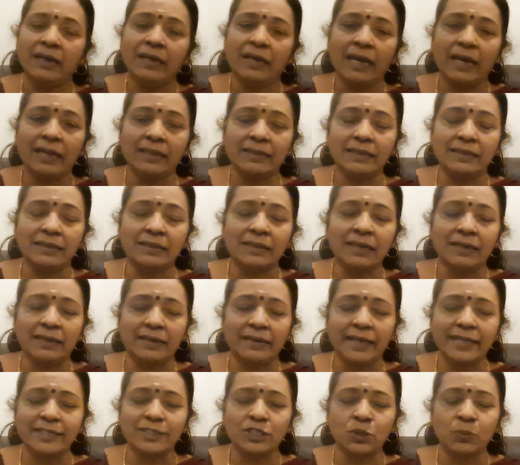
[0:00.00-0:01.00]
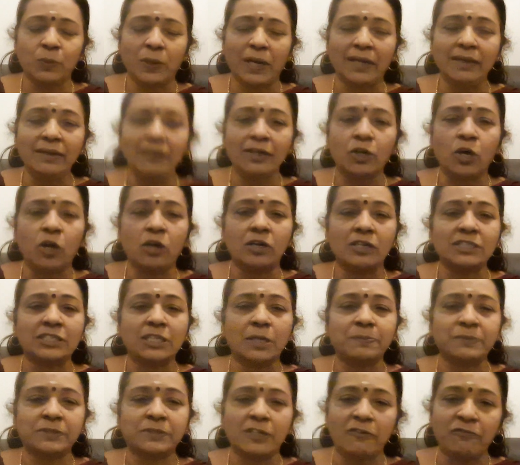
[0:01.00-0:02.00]
And the next one,
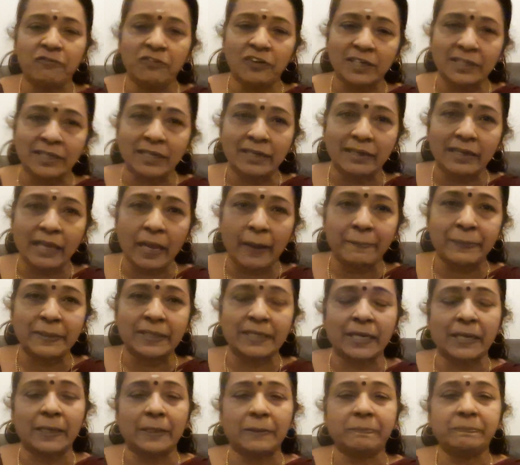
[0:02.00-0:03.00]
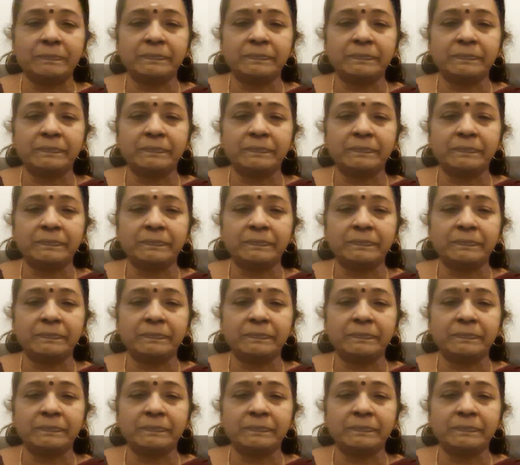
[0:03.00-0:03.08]
concepts of working capital.